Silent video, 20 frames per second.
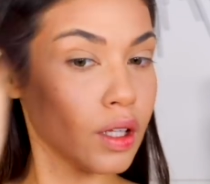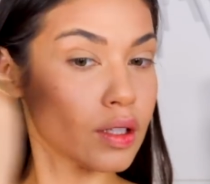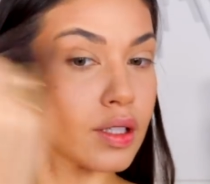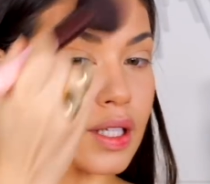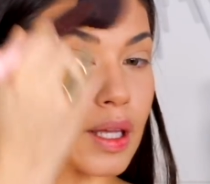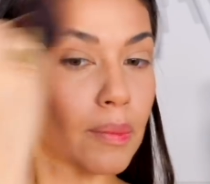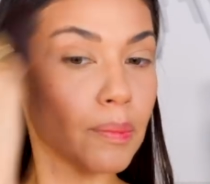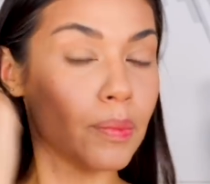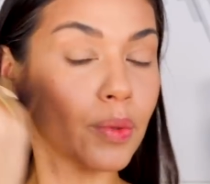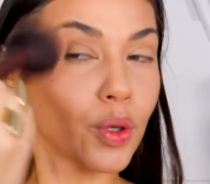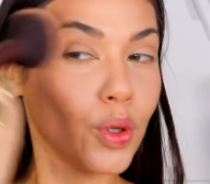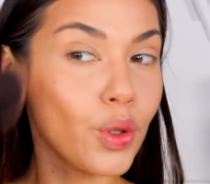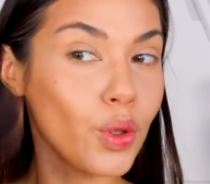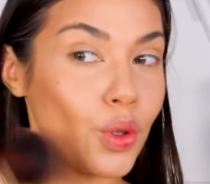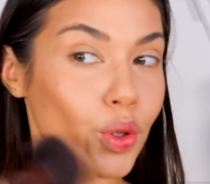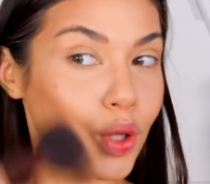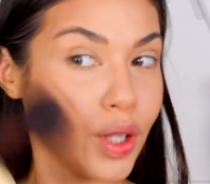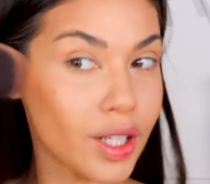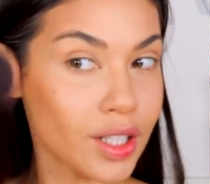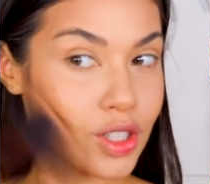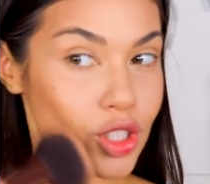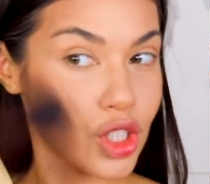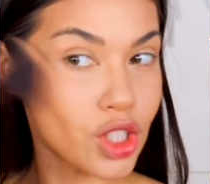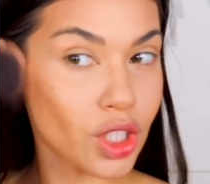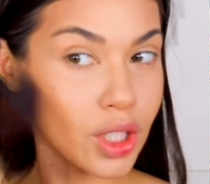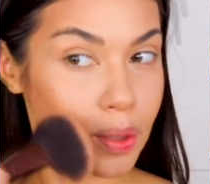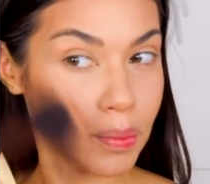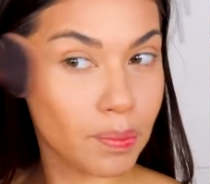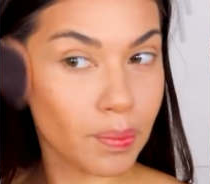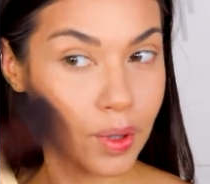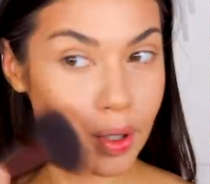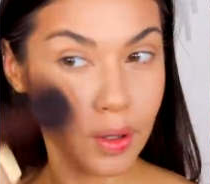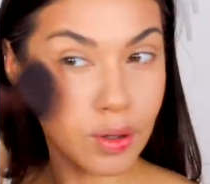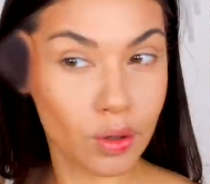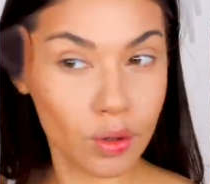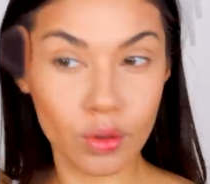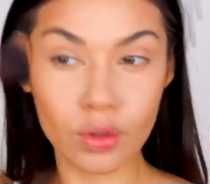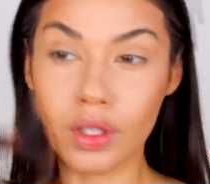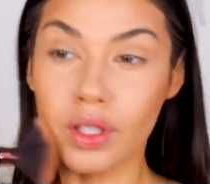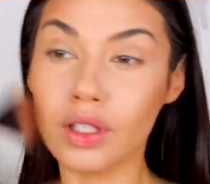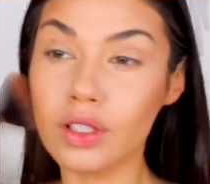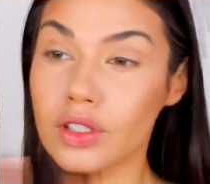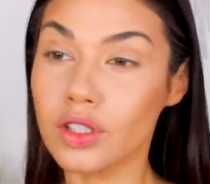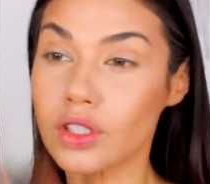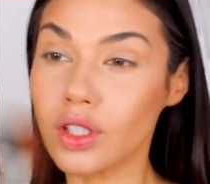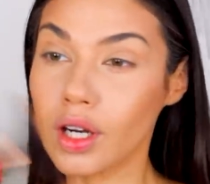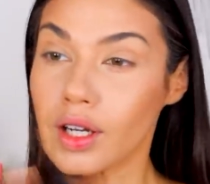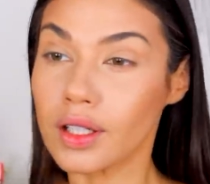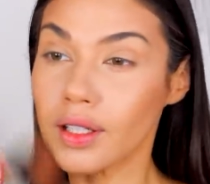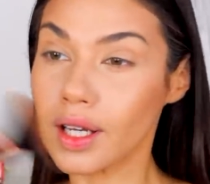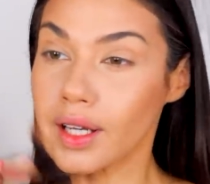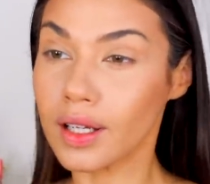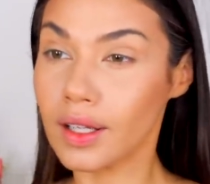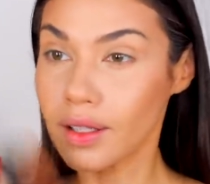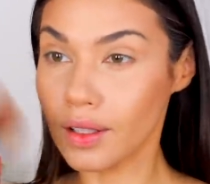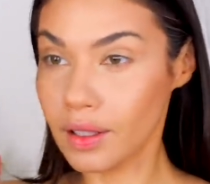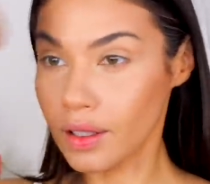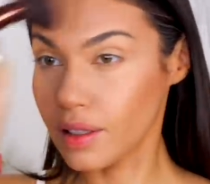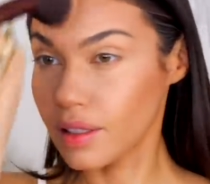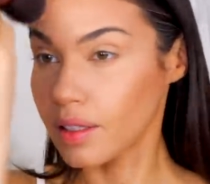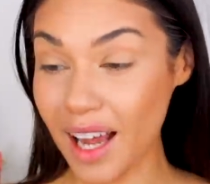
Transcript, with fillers: Temple, cheekbone, jawline.